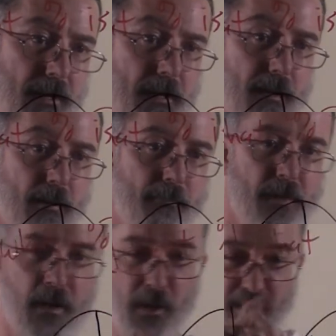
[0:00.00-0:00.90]
in here.
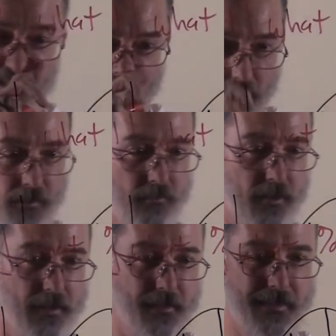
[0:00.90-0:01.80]
So if we
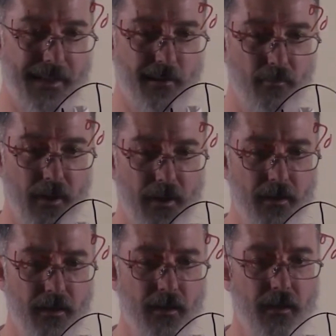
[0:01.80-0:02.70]
did it that way,
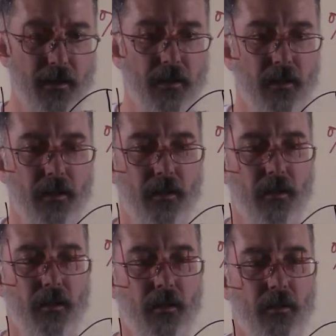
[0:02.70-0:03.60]

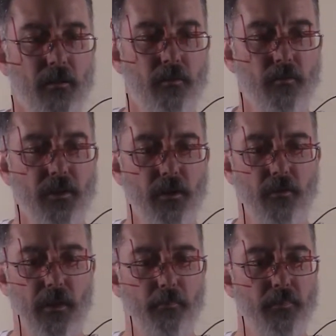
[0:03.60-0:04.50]
we know
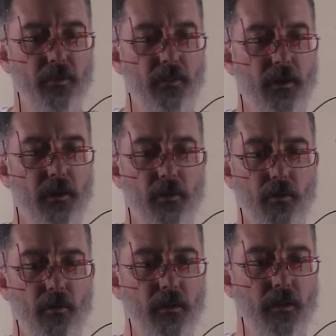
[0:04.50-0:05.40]
that
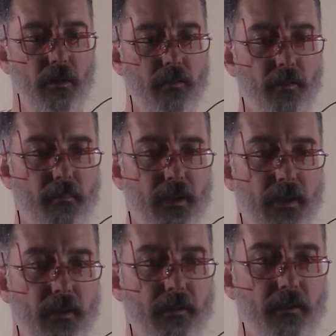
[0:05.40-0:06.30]
below the
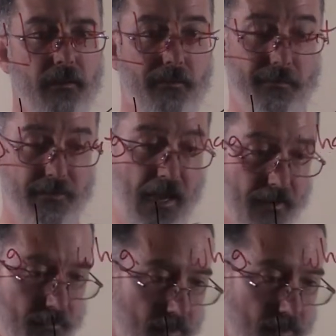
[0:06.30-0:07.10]
mean is half the